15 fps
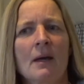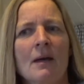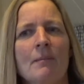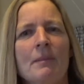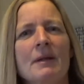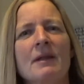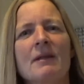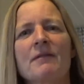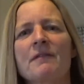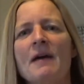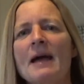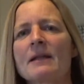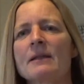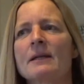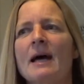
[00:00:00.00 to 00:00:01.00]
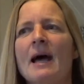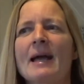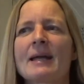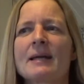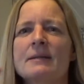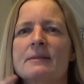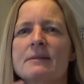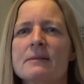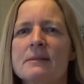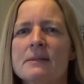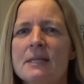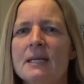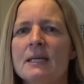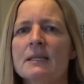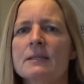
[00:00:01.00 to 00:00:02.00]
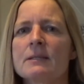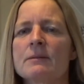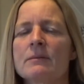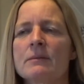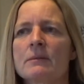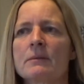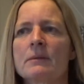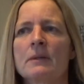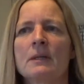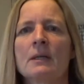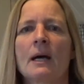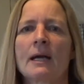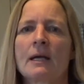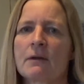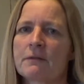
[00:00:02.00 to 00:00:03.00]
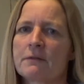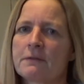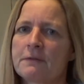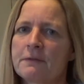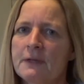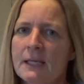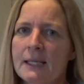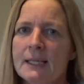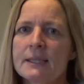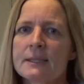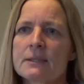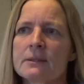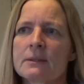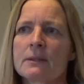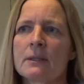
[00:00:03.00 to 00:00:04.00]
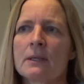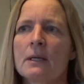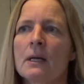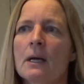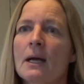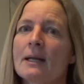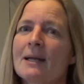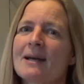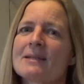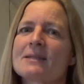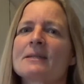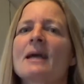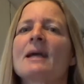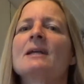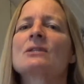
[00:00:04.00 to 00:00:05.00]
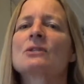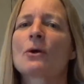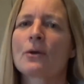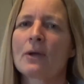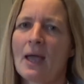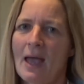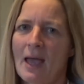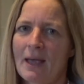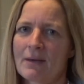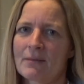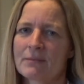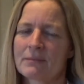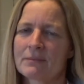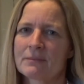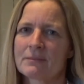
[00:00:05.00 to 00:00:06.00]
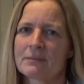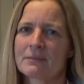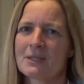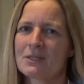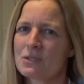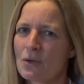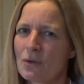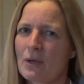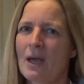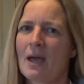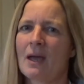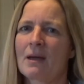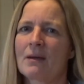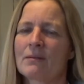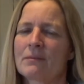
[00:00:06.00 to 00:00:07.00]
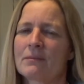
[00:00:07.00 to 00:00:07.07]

But the fact that I can see it, I can feel it, and I say it's okay. It's okay.